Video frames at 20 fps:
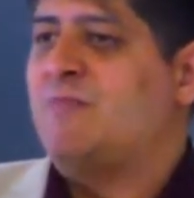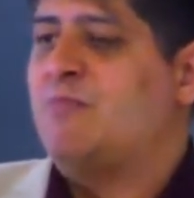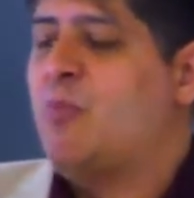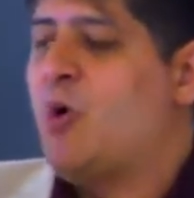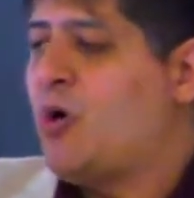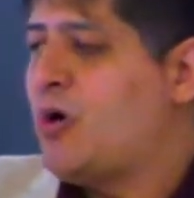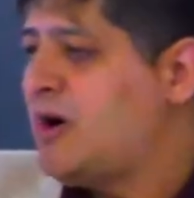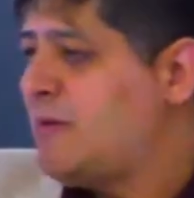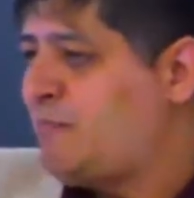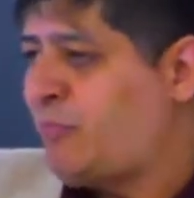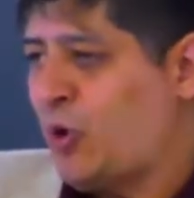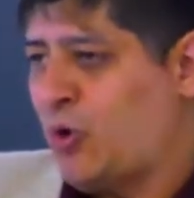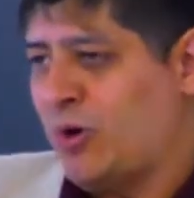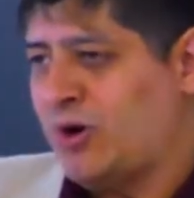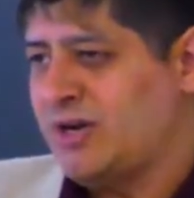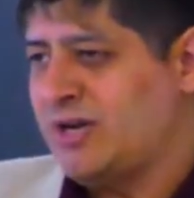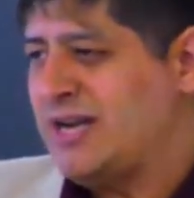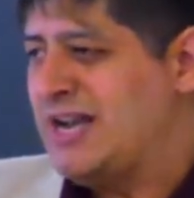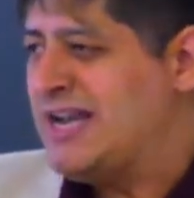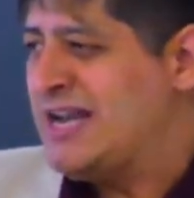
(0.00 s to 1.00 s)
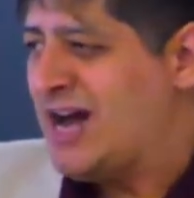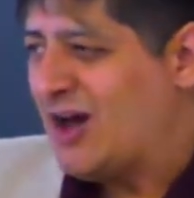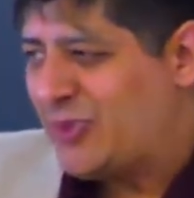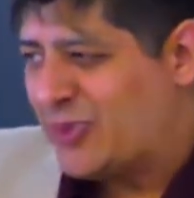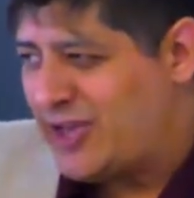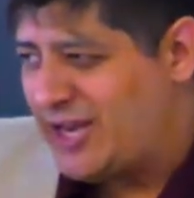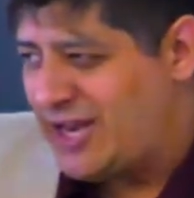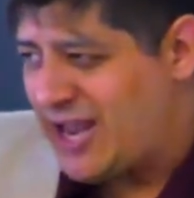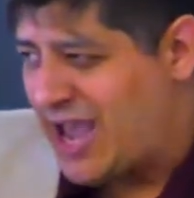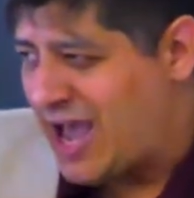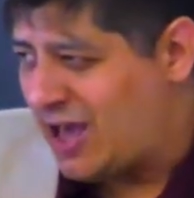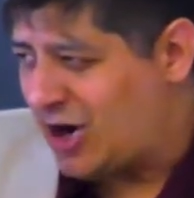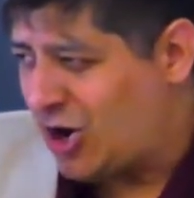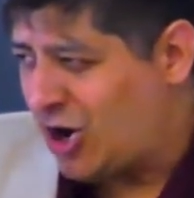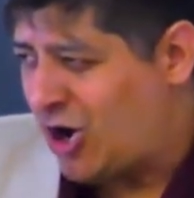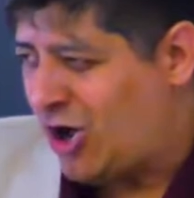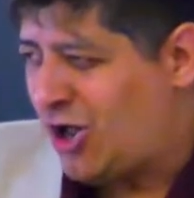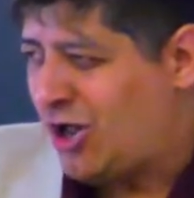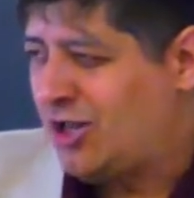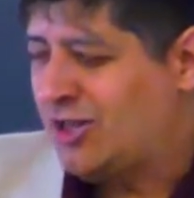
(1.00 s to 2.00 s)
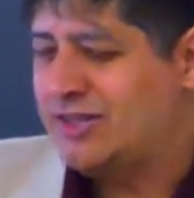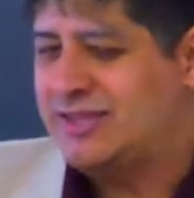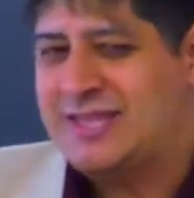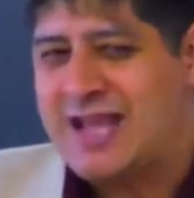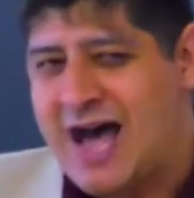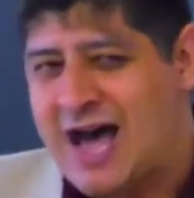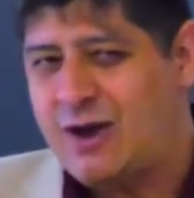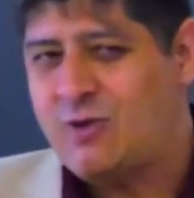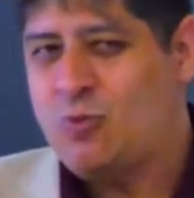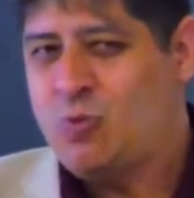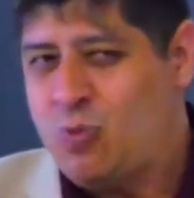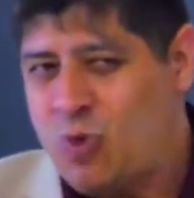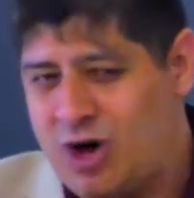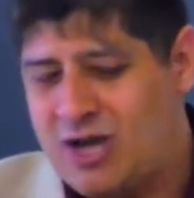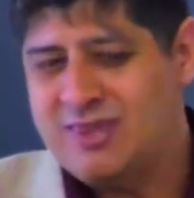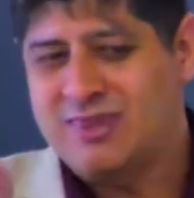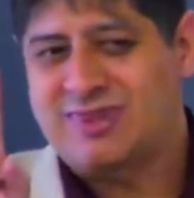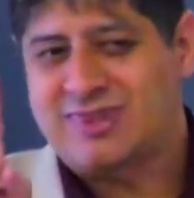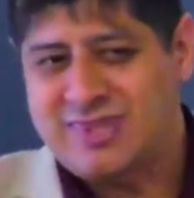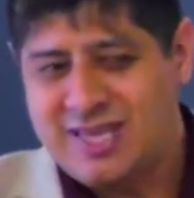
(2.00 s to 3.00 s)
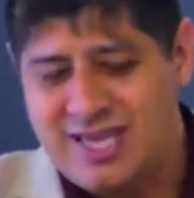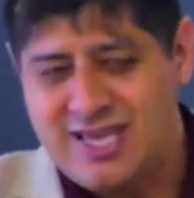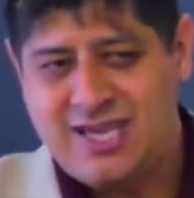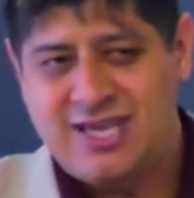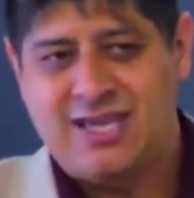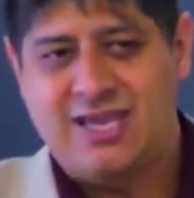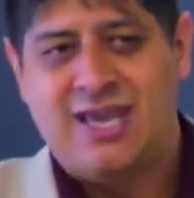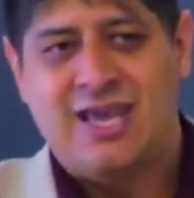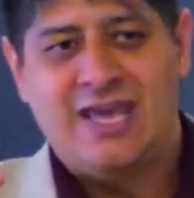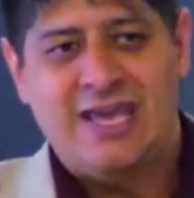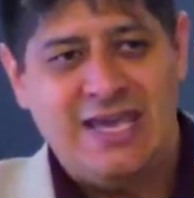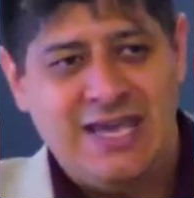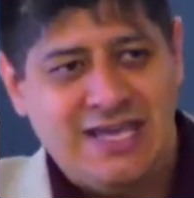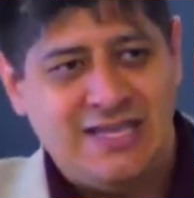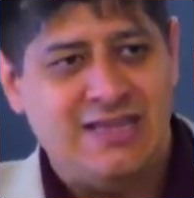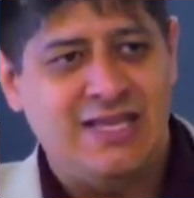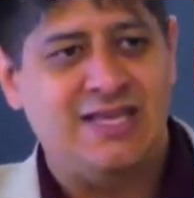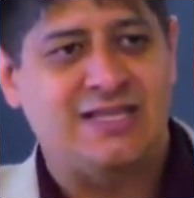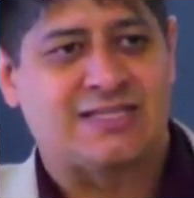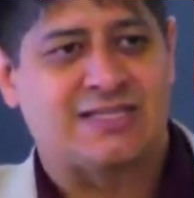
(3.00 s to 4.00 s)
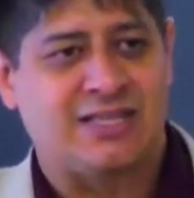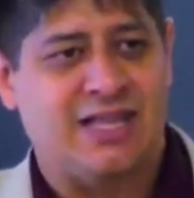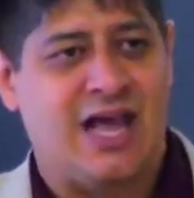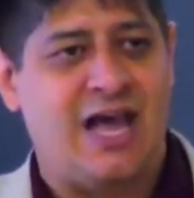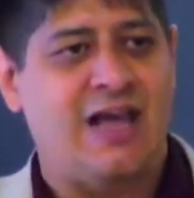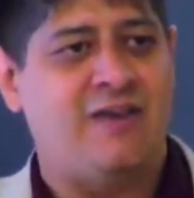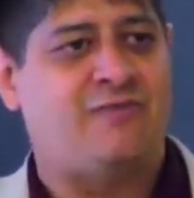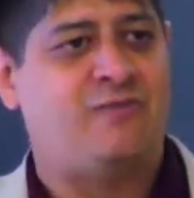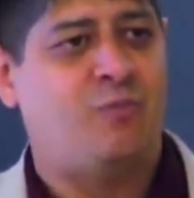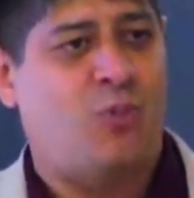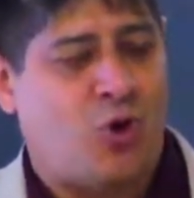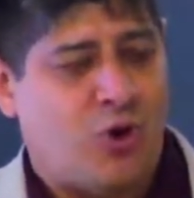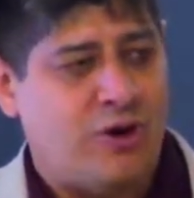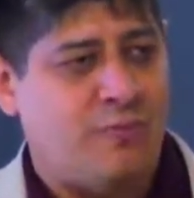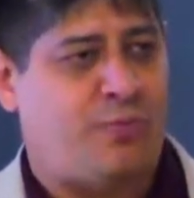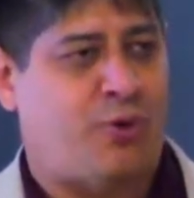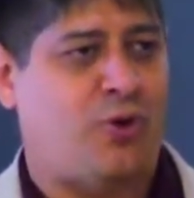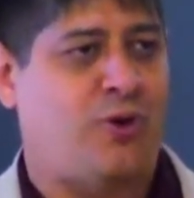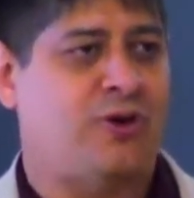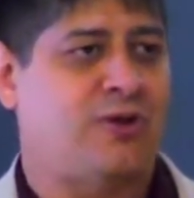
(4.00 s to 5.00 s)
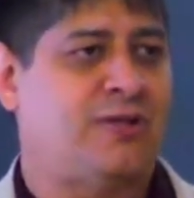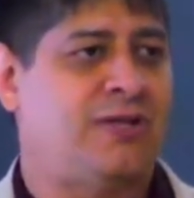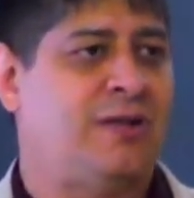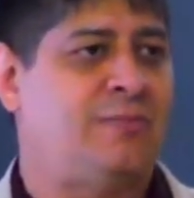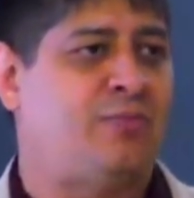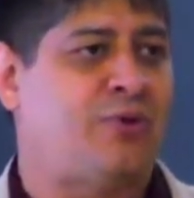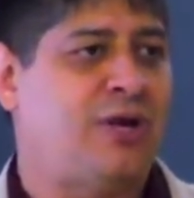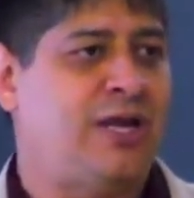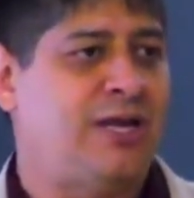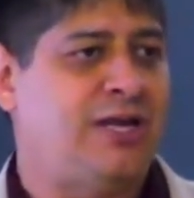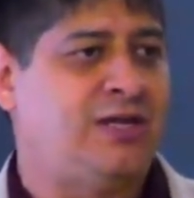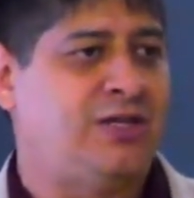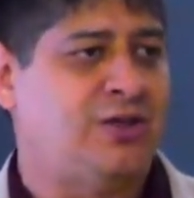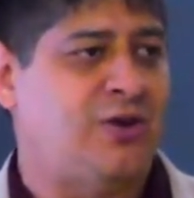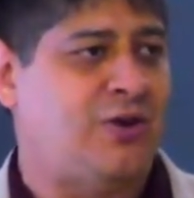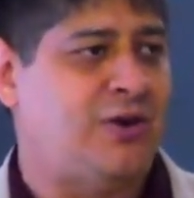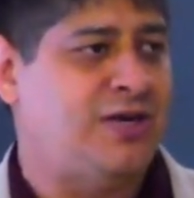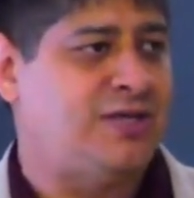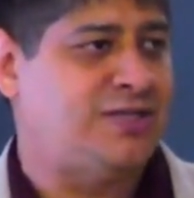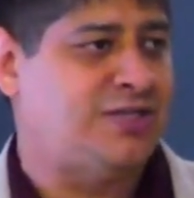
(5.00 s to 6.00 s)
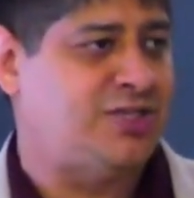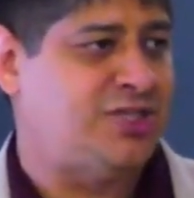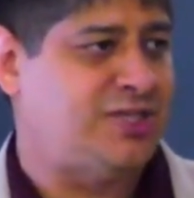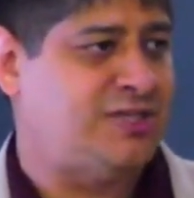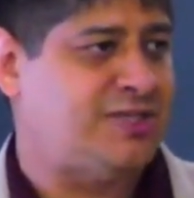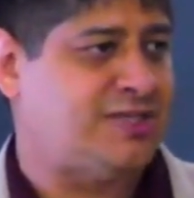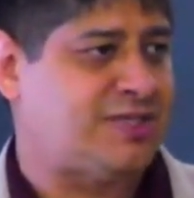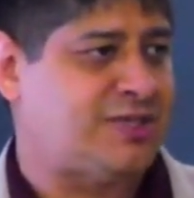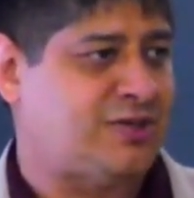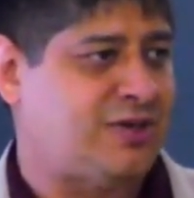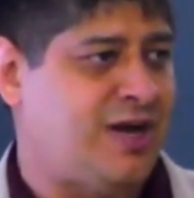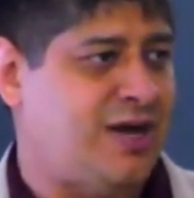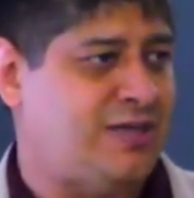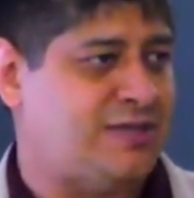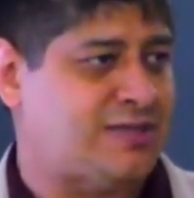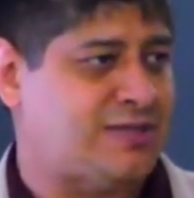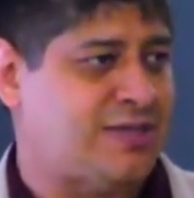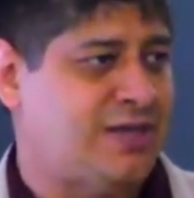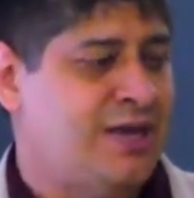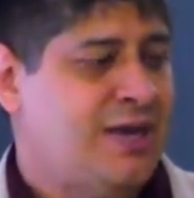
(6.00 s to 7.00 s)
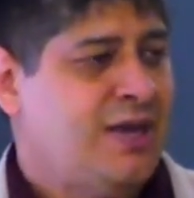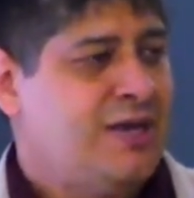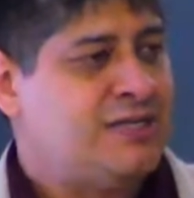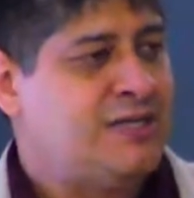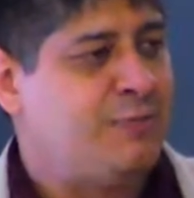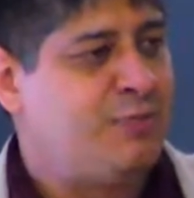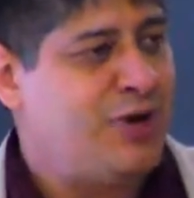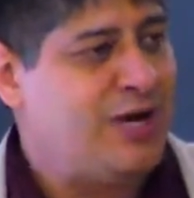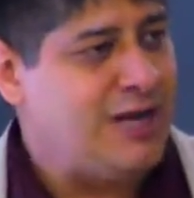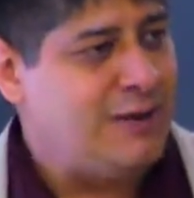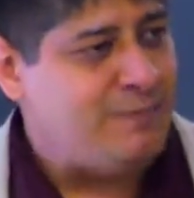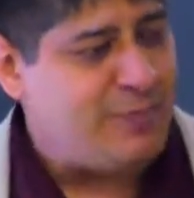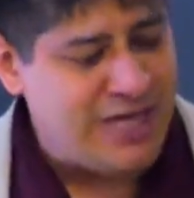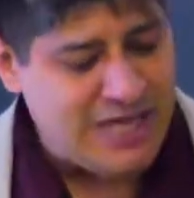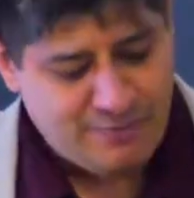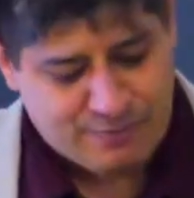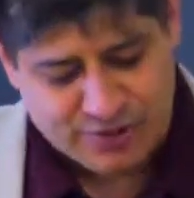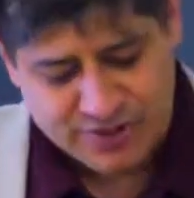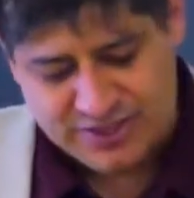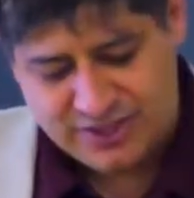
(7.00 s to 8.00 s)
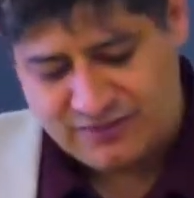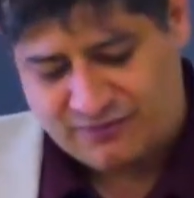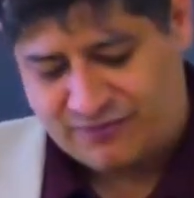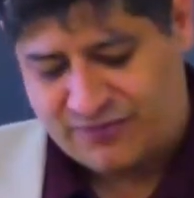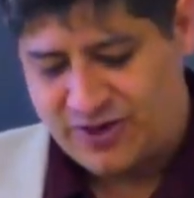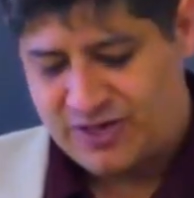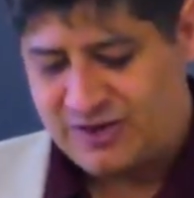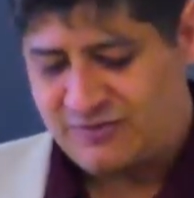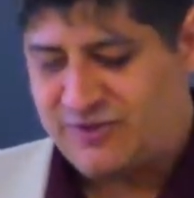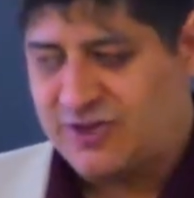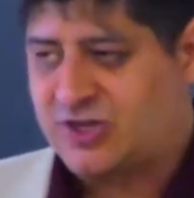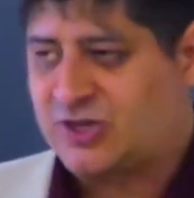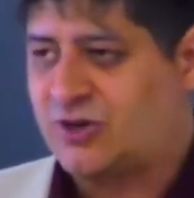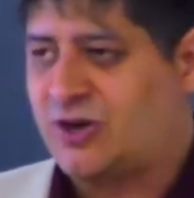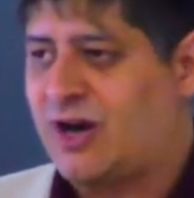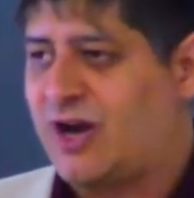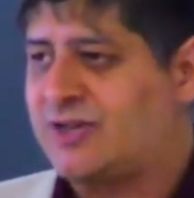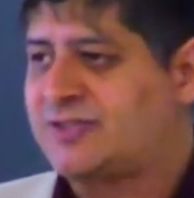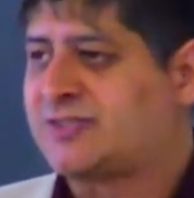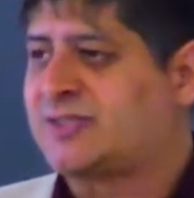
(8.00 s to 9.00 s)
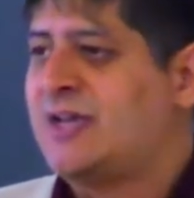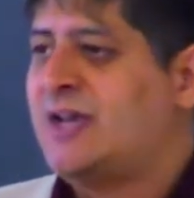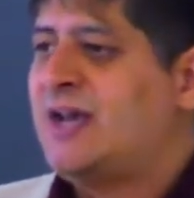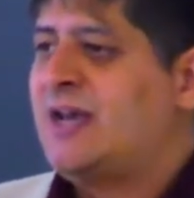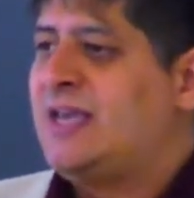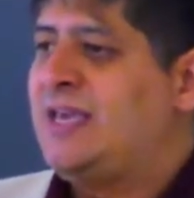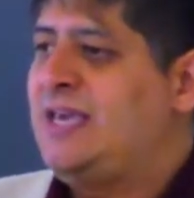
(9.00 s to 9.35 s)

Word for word: more important, nothing at all, not one thing in this life more important than bringing glory to Jesus Christ, to bringing people to the foot of the cross.